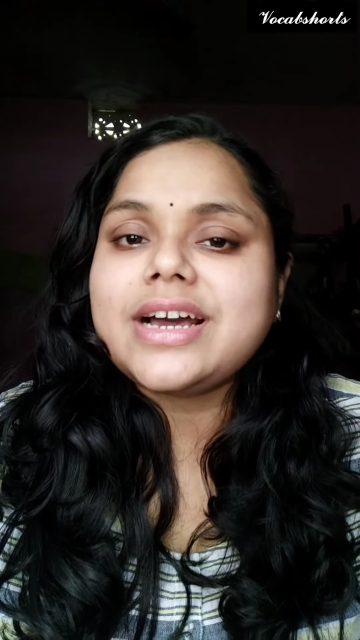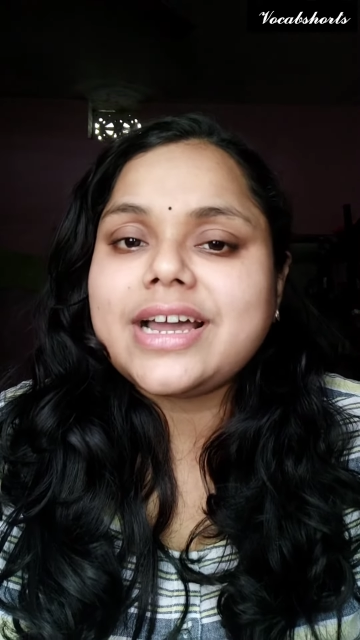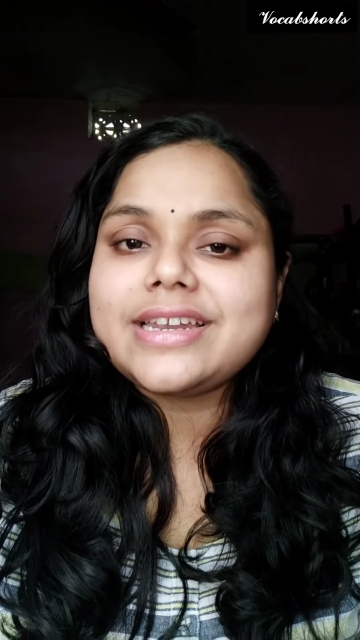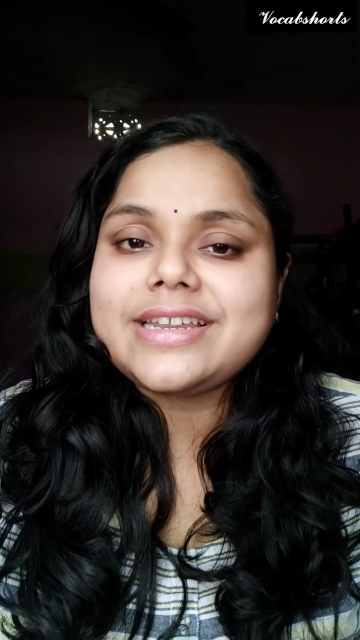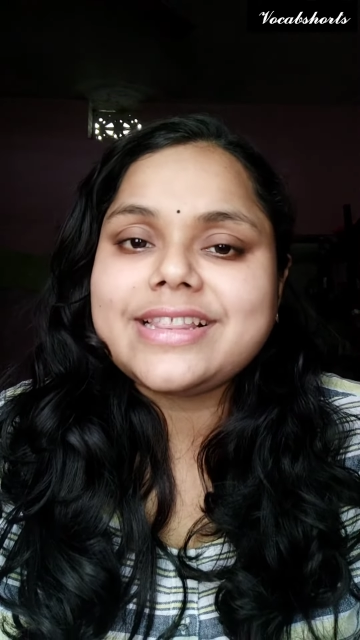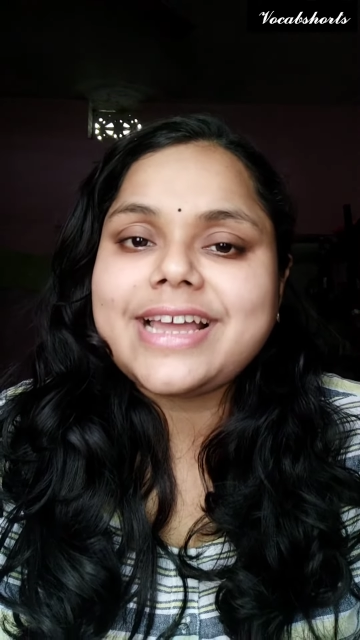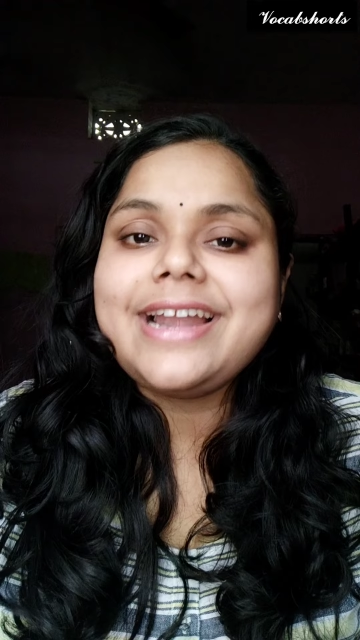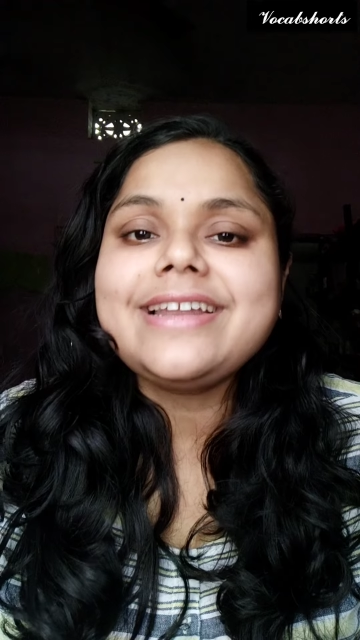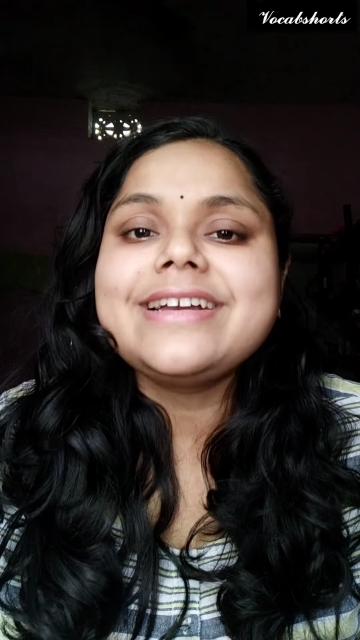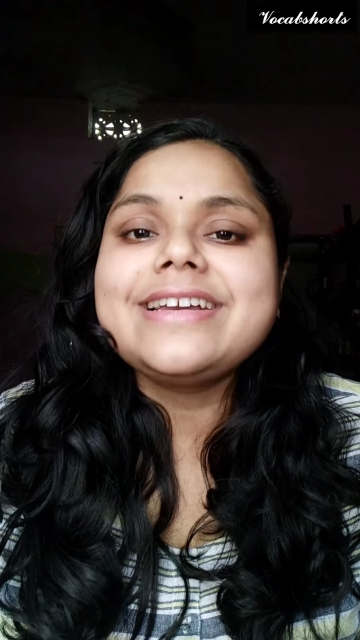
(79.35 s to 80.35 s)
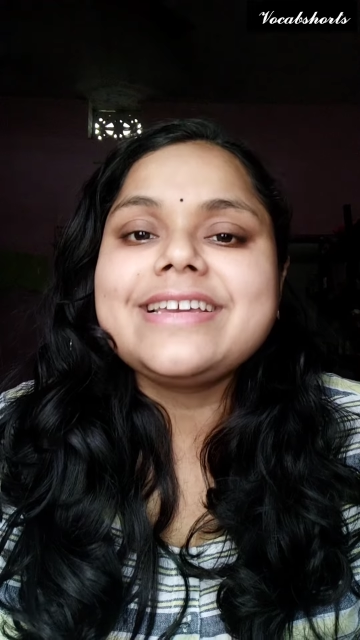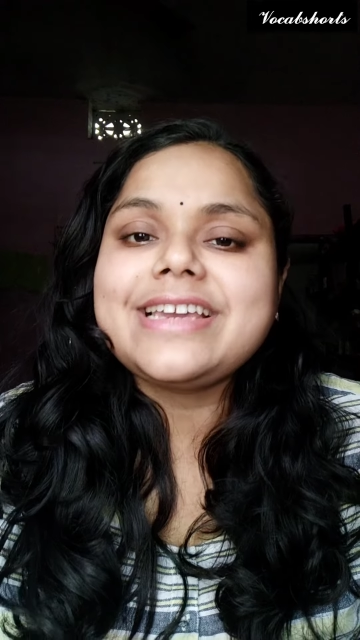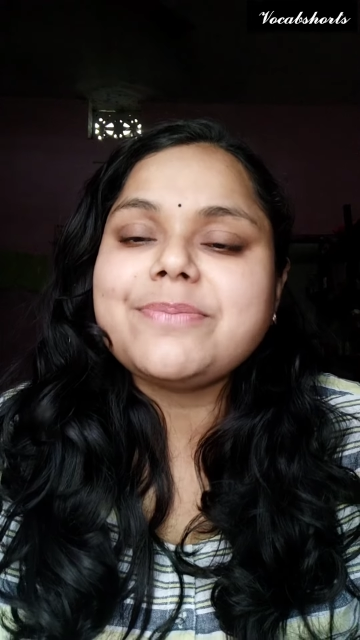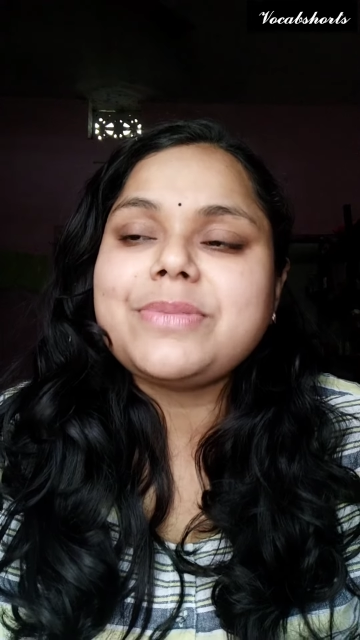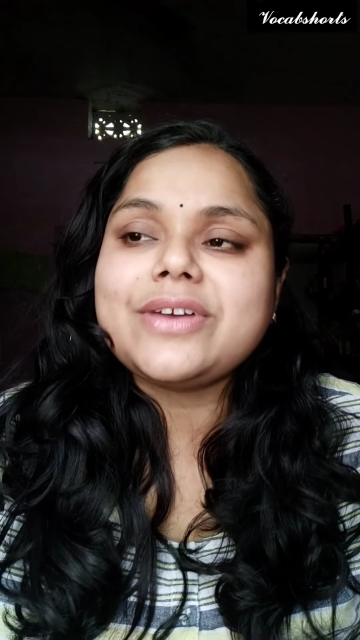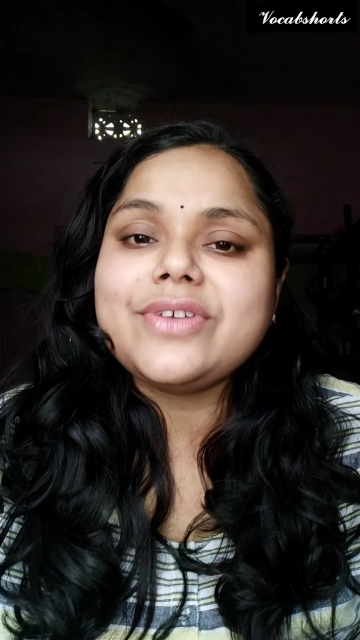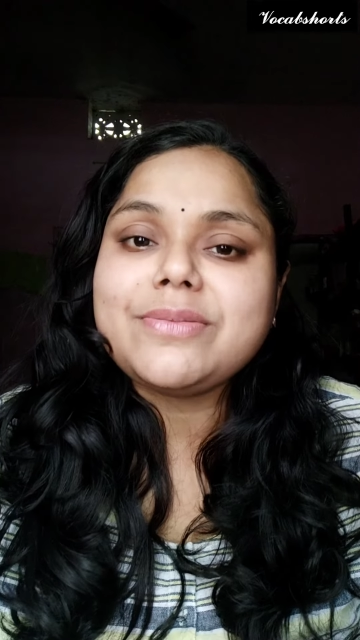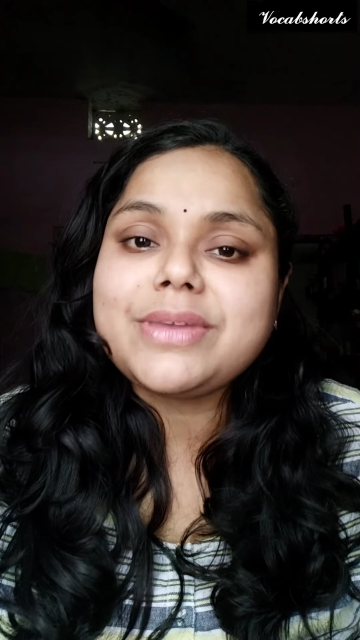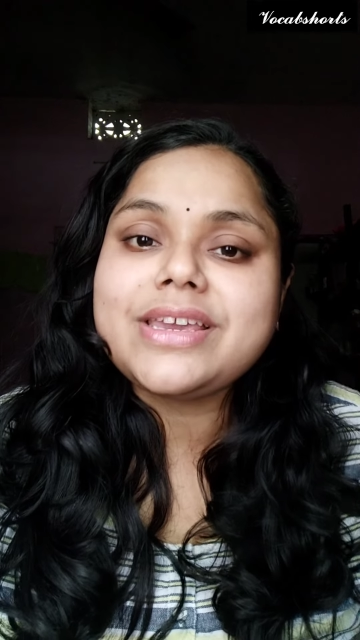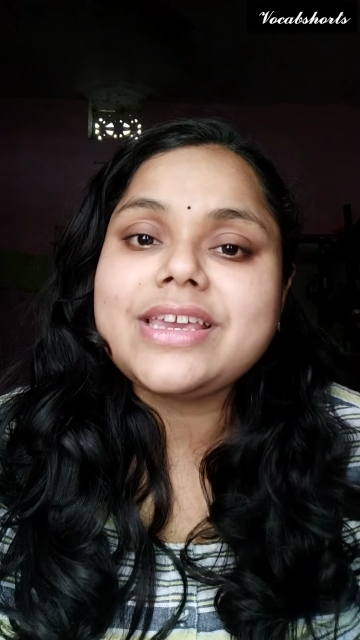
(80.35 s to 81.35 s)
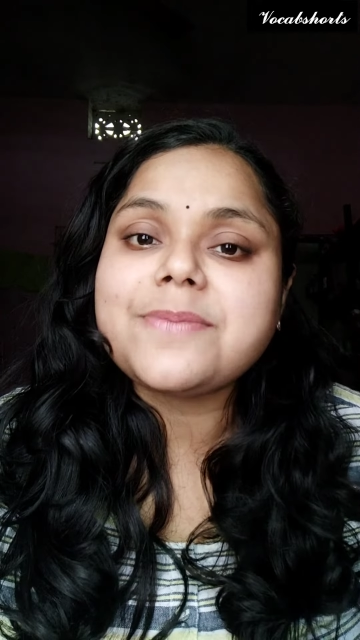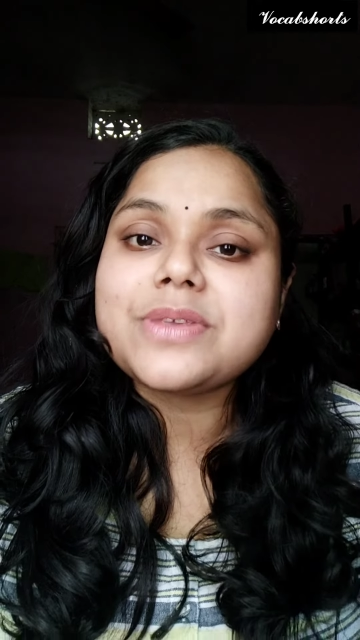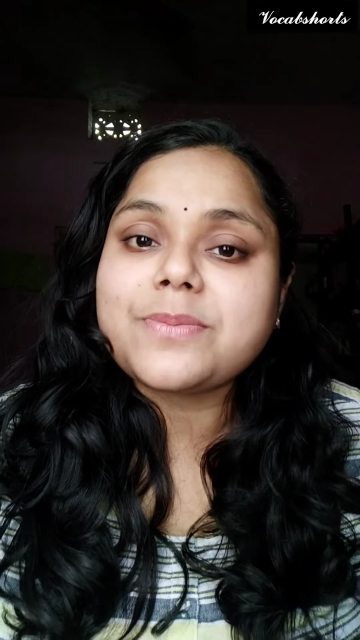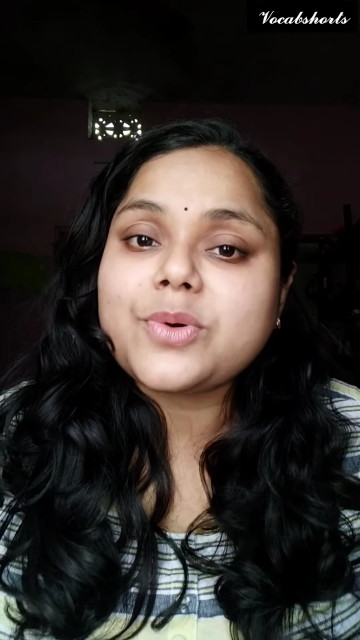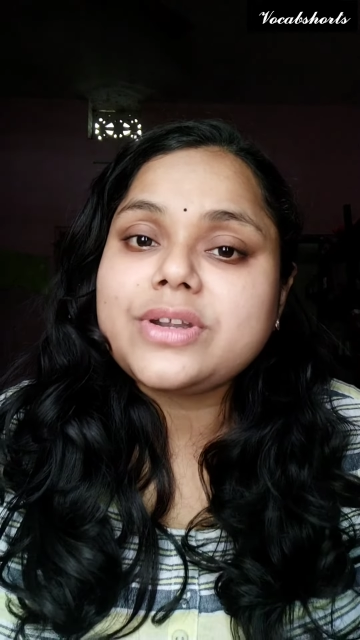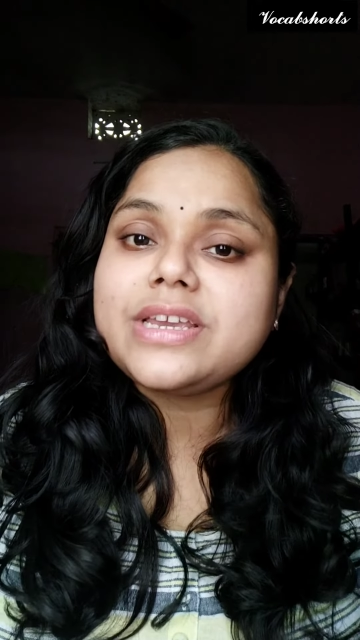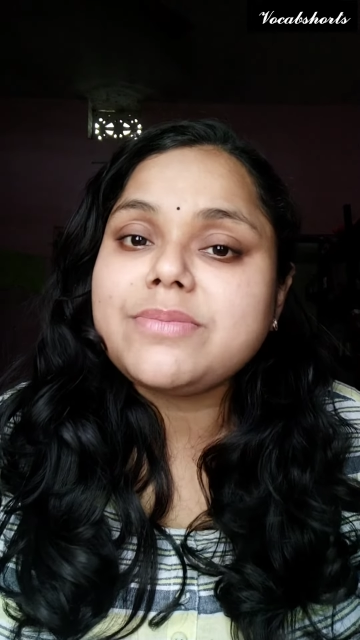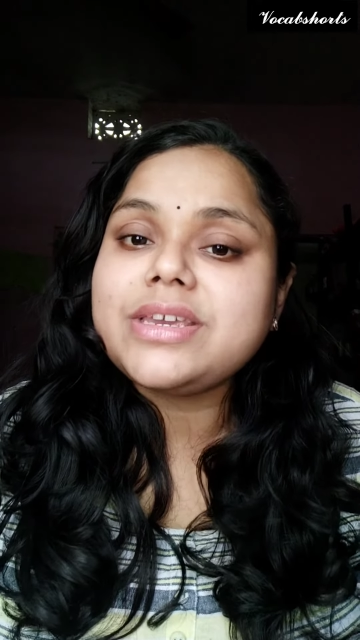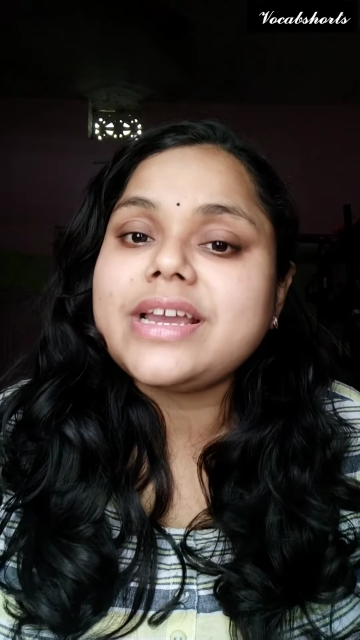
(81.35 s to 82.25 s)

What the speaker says: Until that, keep loving me, keep supporting me,